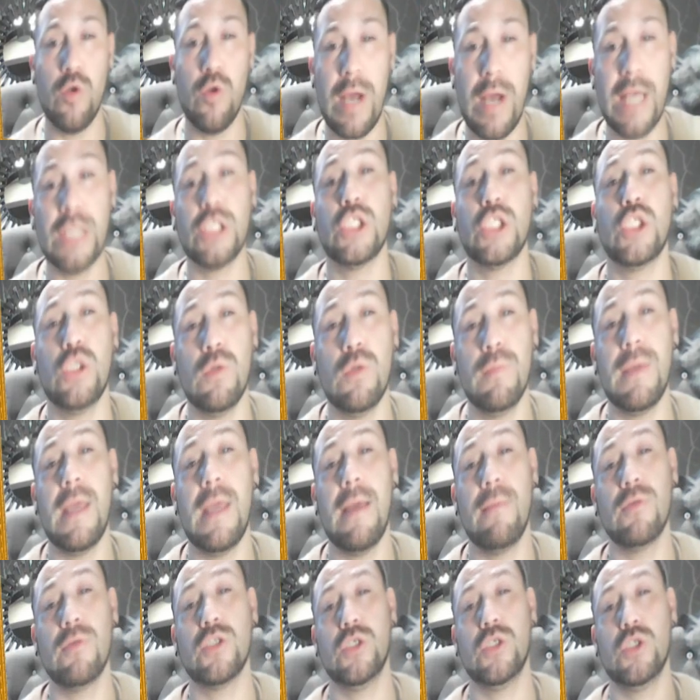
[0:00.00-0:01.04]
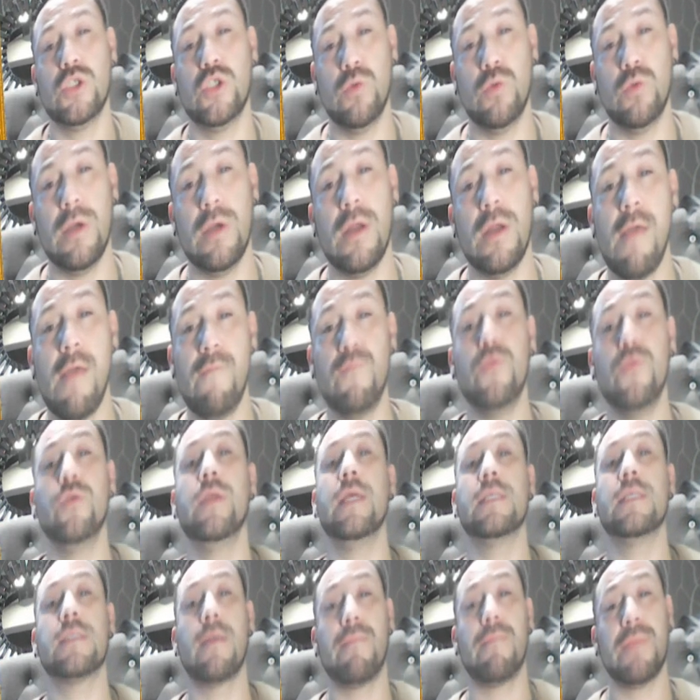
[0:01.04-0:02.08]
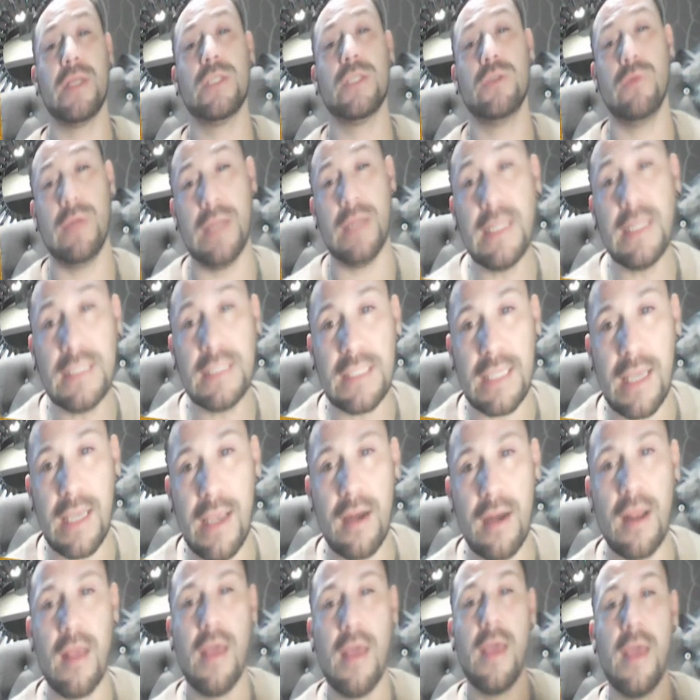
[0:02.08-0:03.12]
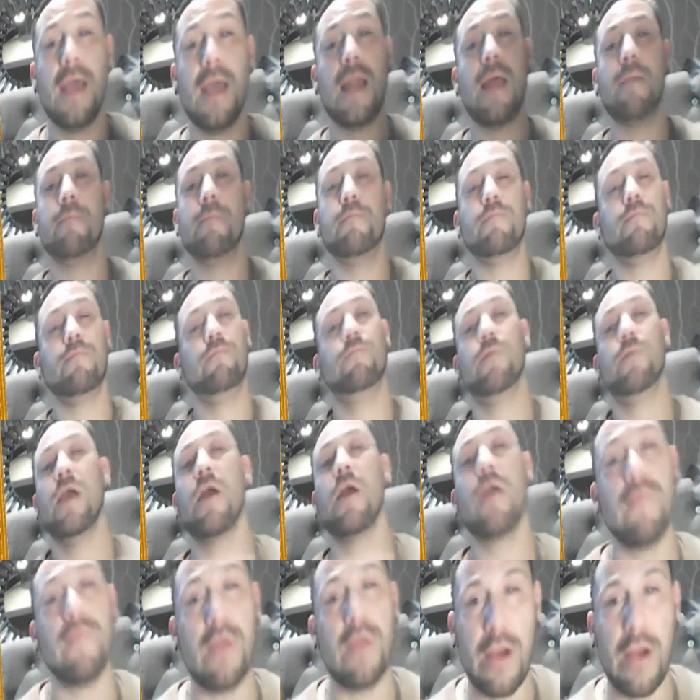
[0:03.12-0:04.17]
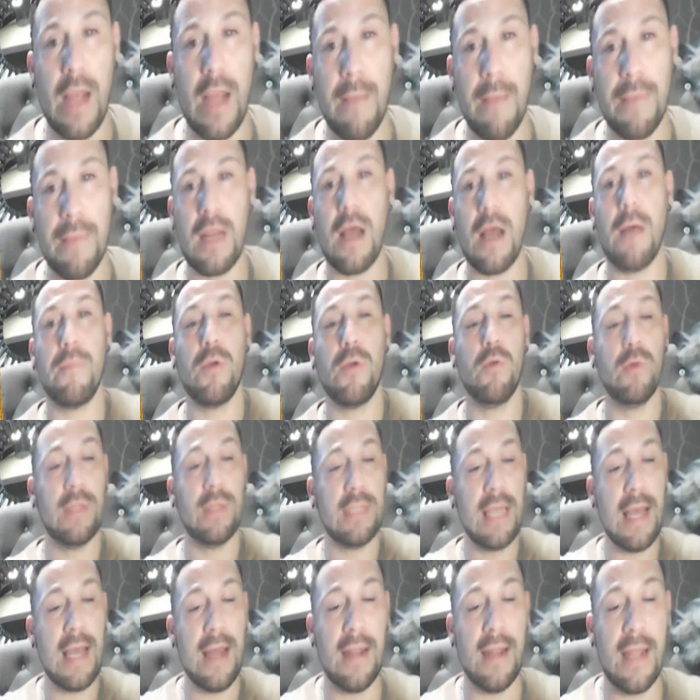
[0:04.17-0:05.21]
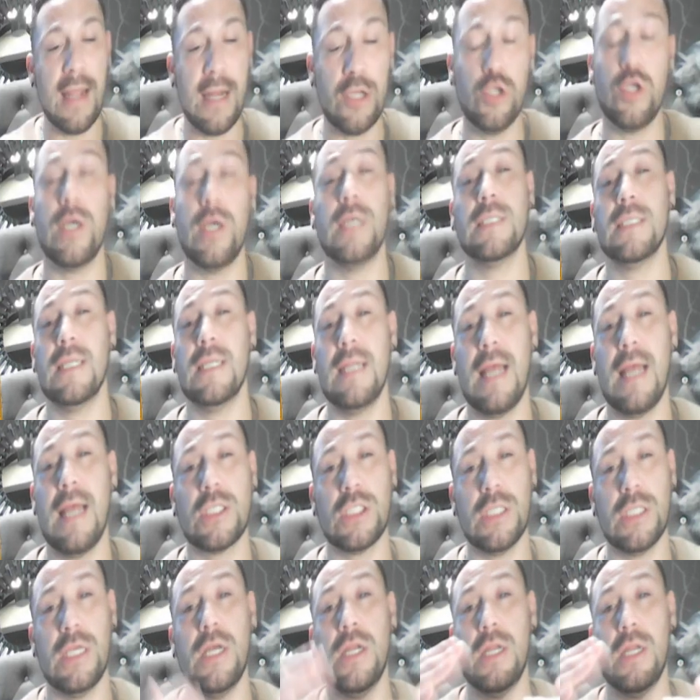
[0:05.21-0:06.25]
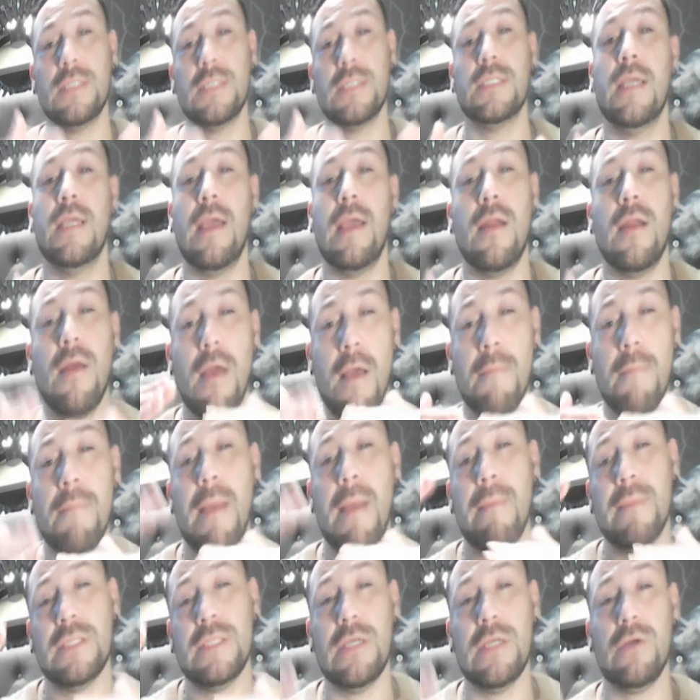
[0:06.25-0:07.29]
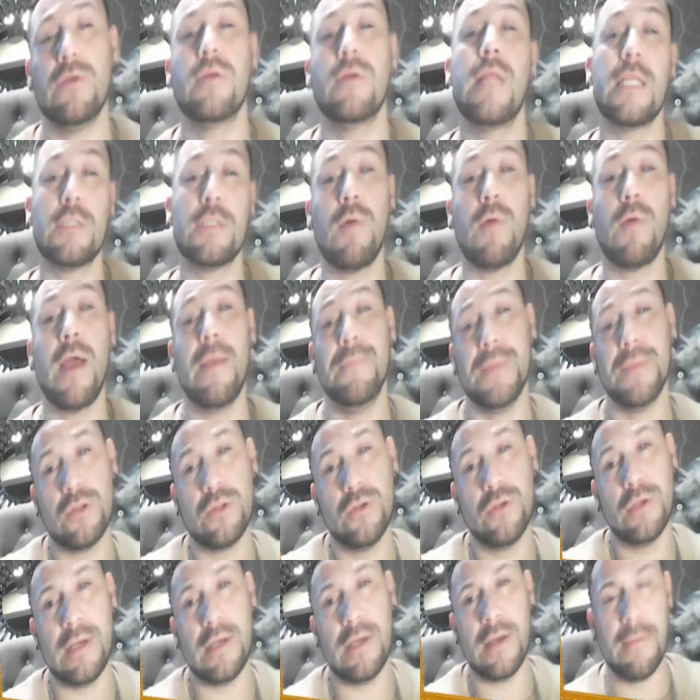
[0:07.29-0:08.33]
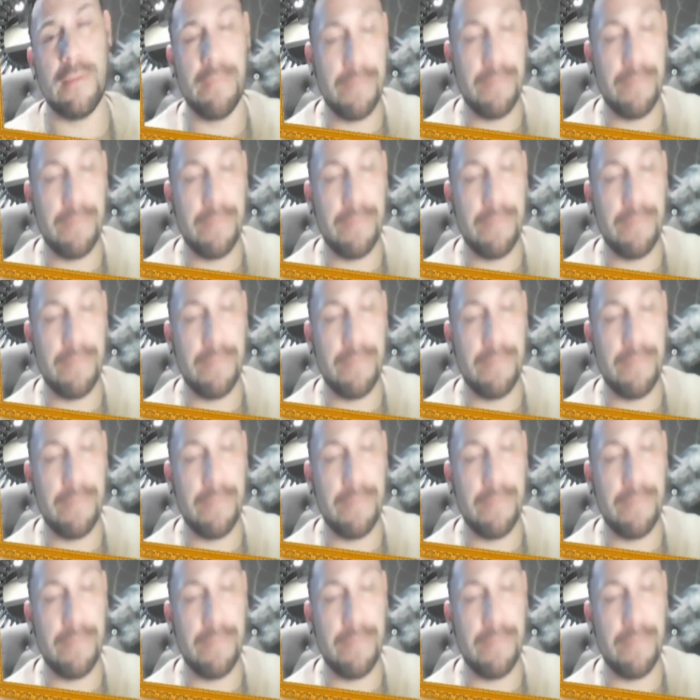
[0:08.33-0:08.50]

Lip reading: guys to be able to do it if you need something to enunciate. And I'm very, very happy to help you with that, and you guys can actually enunciate my material. That's why I'm including it.